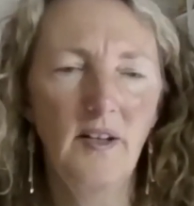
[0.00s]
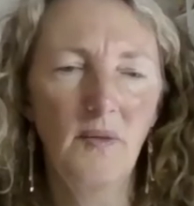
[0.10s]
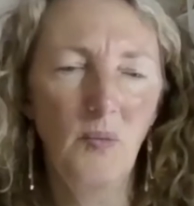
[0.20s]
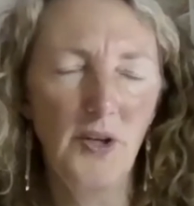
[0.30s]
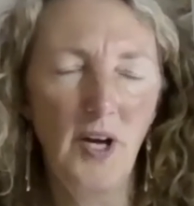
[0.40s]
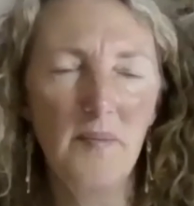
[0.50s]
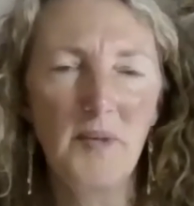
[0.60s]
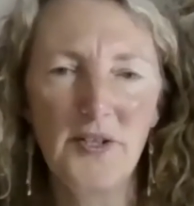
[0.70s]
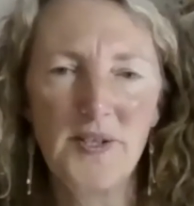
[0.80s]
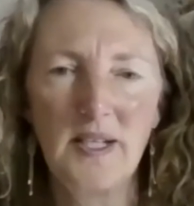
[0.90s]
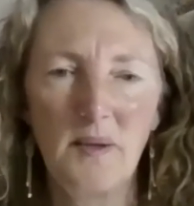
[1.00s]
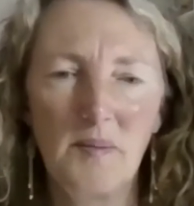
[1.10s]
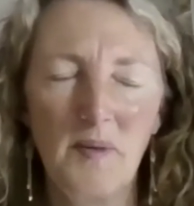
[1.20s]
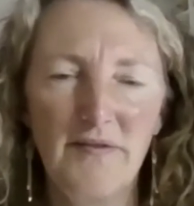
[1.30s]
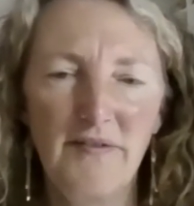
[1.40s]
what I'm noticing with
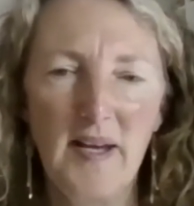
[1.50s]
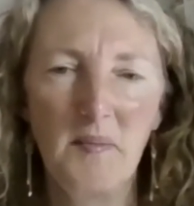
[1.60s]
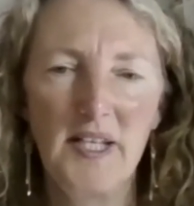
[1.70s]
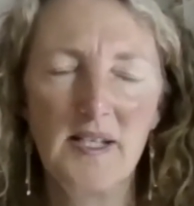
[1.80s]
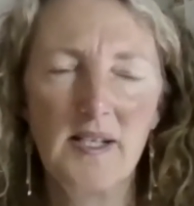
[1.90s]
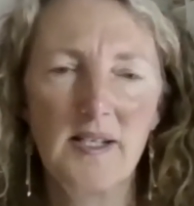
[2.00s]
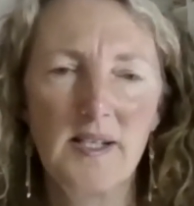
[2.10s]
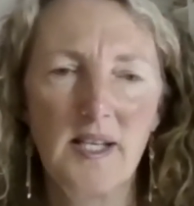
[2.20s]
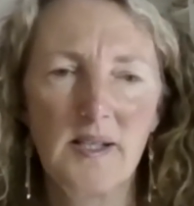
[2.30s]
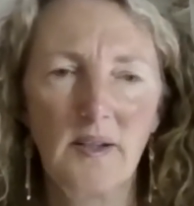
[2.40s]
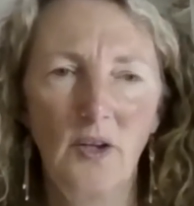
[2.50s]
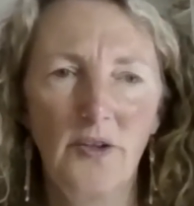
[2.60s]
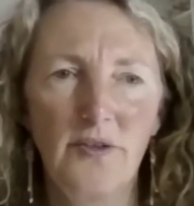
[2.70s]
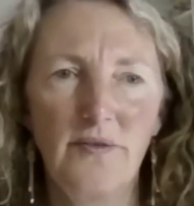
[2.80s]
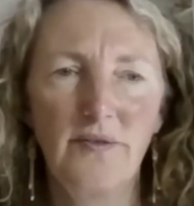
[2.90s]
my families is there's a lot
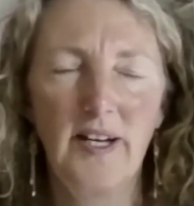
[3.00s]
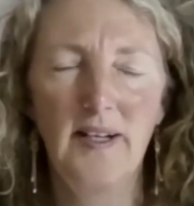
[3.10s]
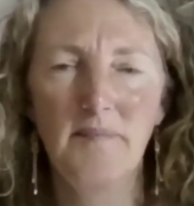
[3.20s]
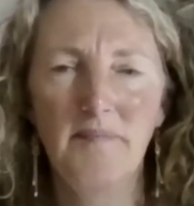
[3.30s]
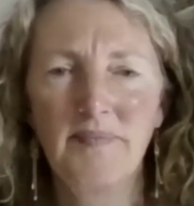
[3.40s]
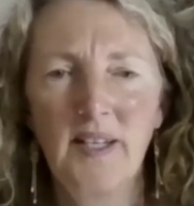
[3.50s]
of um,